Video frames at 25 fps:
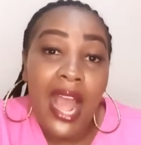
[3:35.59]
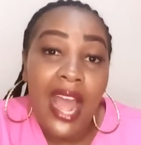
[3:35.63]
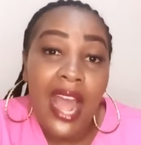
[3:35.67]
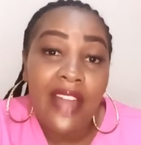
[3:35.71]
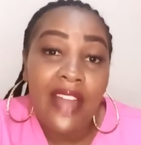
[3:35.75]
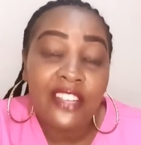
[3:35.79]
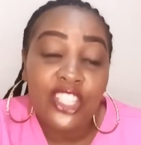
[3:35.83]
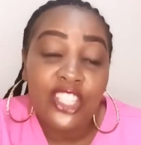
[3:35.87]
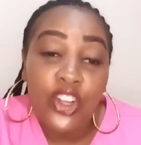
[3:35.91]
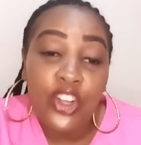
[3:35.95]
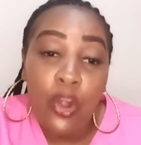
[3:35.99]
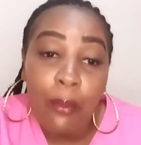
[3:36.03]

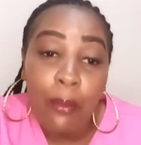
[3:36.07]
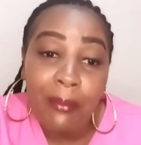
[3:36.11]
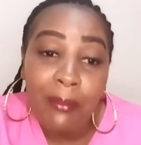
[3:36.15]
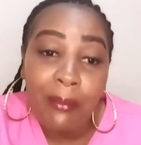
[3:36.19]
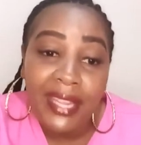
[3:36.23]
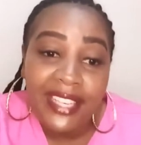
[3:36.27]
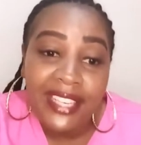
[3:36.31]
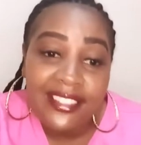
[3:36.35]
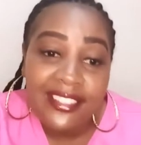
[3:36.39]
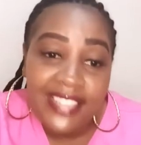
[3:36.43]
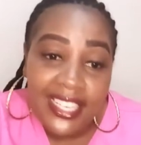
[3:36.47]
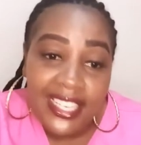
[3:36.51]

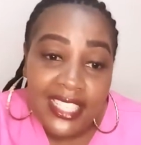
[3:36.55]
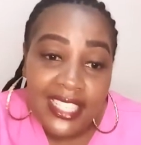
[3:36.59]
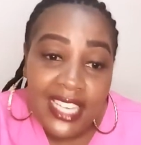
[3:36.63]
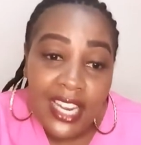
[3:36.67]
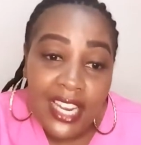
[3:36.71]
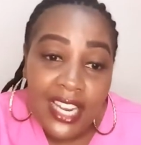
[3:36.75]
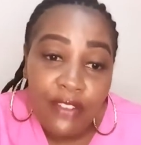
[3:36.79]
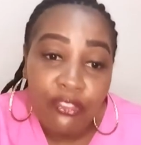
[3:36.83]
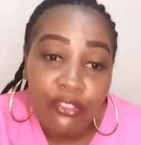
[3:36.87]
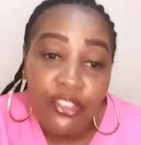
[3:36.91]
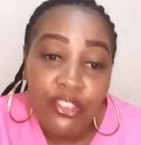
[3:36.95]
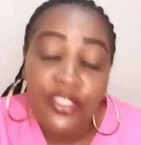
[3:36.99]
recommended
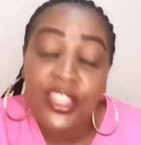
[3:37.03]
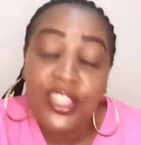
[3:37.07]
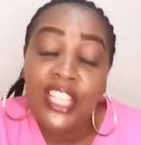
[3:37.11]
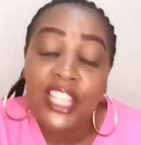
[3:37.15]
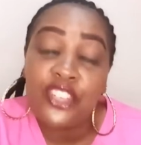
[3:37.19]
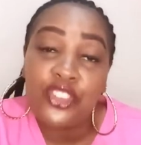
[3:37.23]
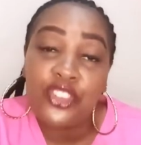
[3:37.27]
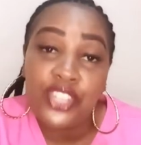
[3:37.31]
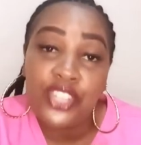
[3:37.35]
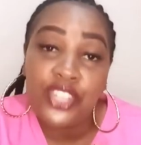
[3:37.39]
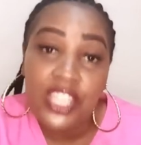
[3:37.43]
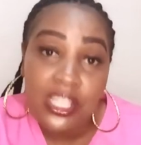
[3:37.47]
for the
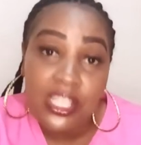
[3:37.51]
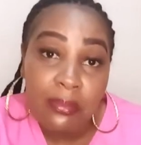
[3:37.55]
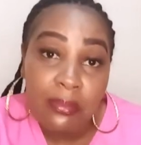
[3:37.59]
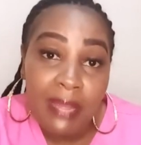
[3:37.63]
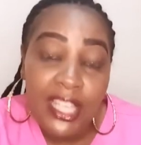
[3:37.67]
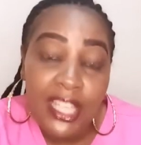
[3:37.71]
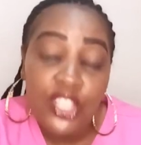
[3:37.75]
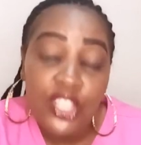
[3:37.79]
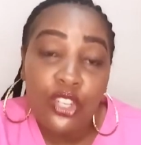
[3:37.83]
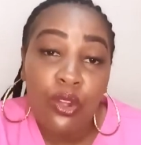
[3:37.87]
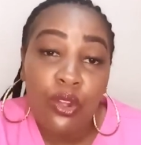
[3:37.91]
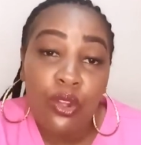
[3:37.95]

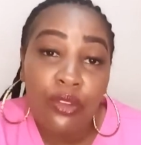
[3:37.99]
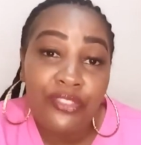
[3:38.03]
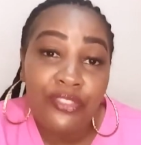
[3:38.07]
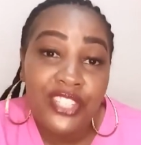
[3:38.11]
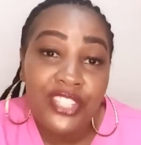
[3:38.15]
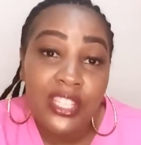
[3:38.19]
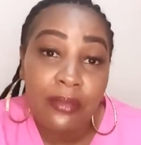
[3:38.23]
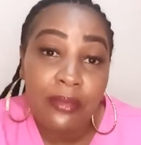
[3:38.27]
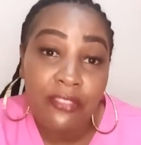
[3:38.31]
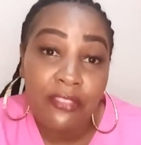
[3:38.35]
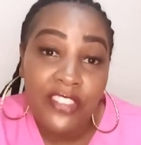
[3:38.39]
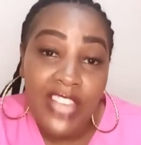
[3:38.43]
treatment of
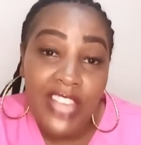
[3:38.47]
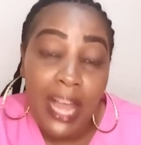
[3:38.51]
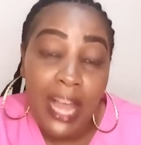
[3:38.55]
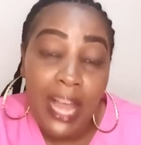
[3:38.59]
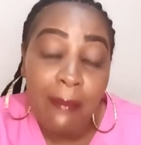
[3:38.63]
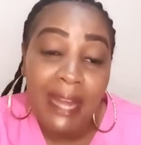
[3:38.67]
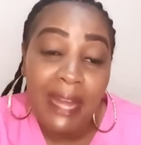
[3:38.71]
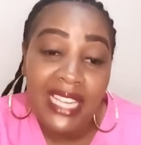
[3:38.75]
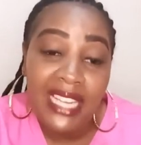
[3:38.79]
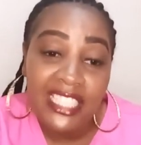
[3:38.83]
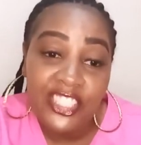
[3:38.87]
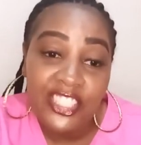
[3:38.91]
severe
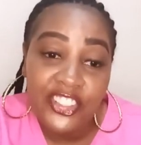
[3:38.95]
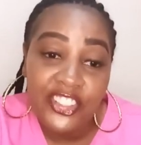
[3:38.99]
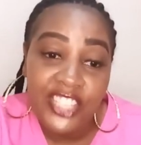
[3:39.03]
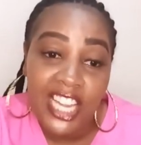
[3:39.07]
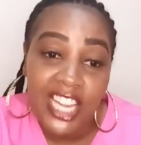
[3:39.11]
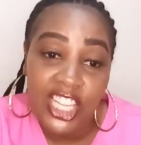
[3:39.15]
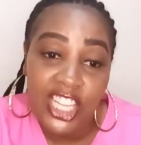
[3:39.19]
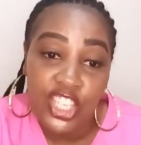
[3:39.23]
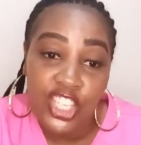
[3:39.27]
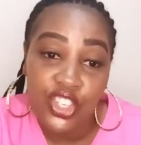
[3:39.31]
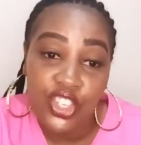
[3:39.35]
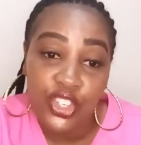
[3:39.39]
malaria
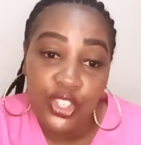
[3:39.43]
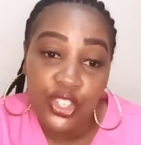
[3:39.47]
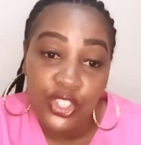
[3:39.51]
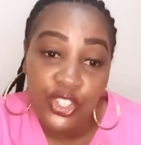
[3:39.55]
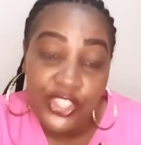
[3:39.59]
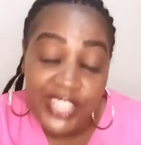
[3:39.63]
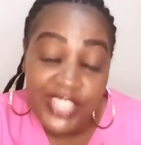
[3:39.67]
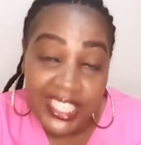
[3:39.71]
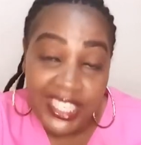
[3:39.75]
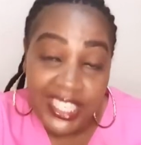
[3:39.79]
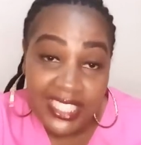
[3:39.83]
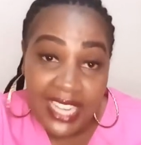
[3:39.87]
in
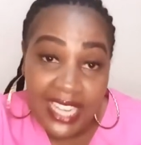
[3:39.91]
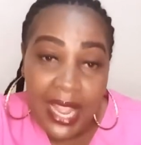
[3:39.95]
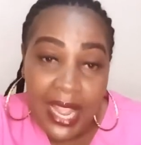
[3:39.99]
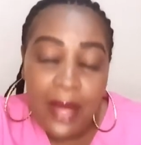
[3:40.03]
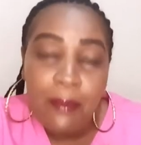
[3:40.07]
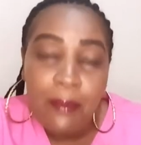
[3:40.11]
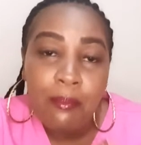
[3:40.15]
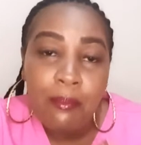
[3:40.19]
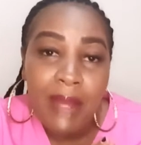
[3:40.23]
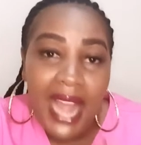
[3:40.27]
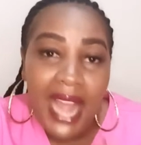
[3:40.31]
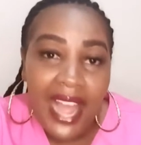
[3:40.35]
children
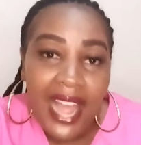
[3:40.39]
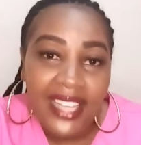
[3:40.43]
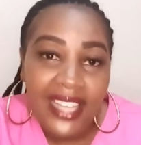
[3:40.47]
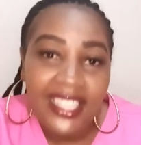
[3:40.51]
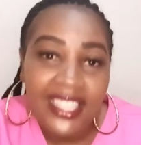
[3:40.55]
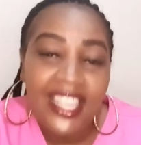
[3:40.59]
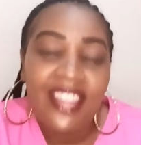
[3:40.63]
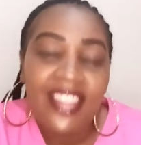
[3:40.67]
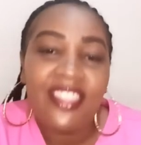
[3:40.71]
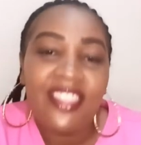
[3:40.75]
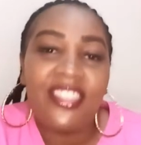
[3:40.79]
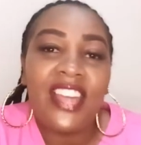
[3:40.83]
by
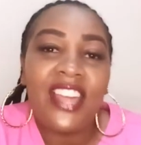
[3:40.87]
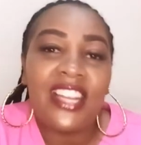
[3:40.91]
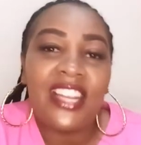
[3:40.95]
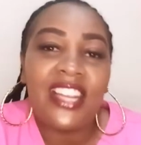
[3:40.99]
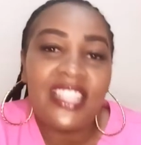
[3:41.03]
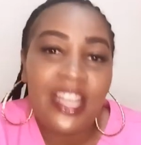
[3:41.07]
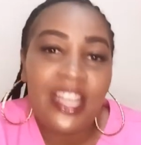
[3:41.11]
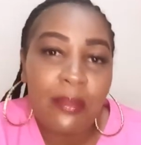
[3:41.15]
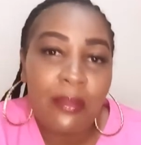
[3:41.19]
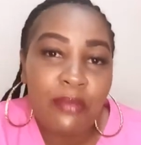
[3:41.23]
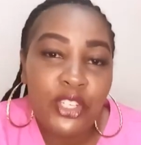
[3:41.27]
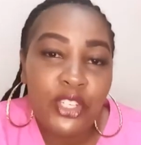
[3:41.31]
the
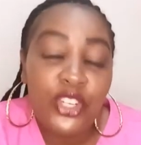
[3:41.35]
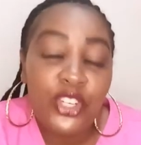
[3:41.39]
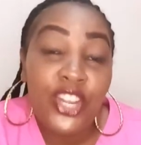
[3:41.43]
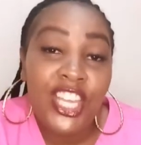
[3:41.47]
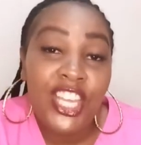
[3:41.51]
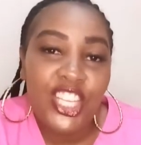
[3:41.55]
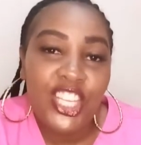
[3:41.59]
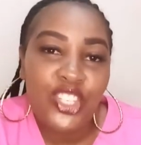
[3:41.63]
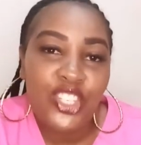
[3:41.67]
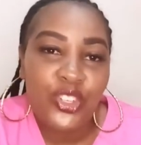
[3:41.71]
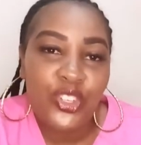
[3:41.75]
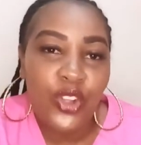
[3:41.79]

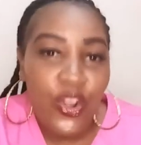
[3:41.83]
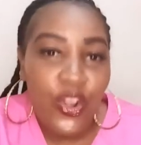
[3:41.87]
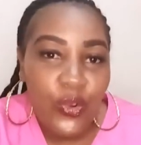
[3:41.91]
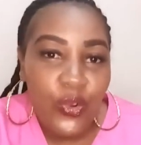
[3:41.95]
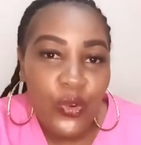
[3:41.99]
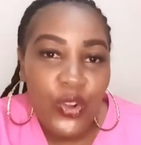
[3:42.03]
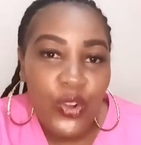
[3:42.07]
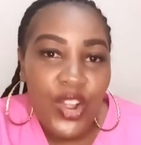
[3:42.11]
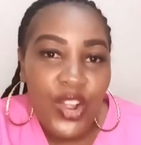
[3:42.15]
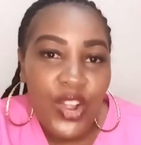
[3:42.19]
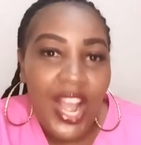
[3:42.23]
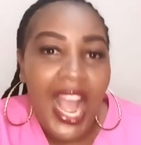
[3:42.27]

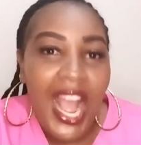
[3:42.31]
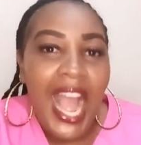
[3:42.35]
WHO,